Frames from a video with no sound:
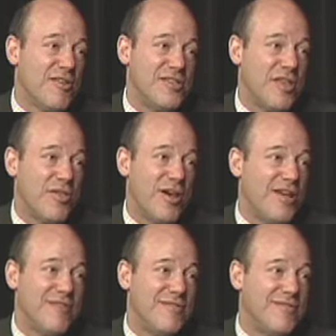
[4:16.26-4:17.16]
because I
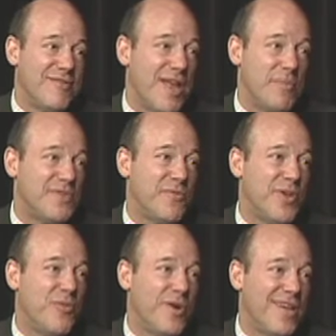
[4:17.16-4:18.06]
thought, what happens if we
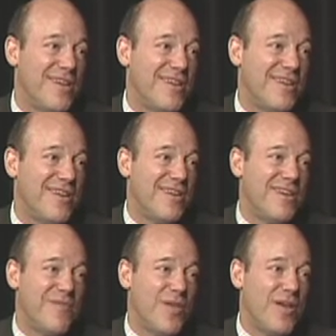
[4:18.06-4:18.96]
don't win?
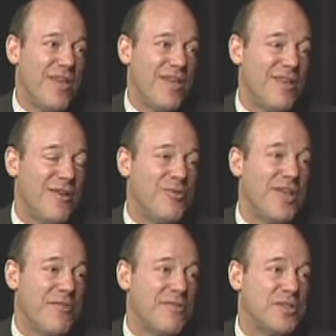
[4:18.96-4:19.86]
And
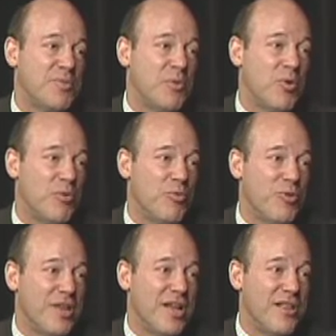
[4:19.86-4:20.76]
only after the Supreme Court
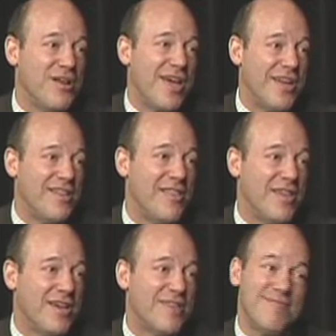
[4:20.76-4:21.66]
ruled did I look at it and
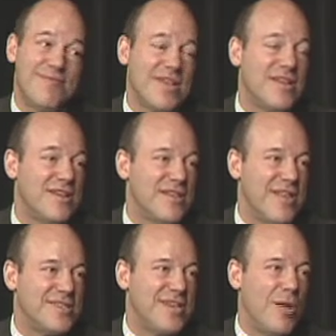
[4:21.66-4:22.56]
think,
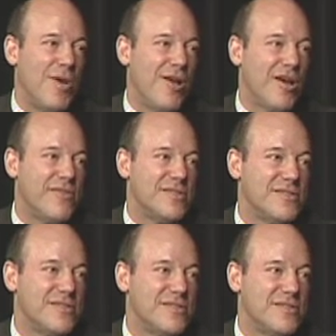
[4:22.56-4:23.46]
that's now my office.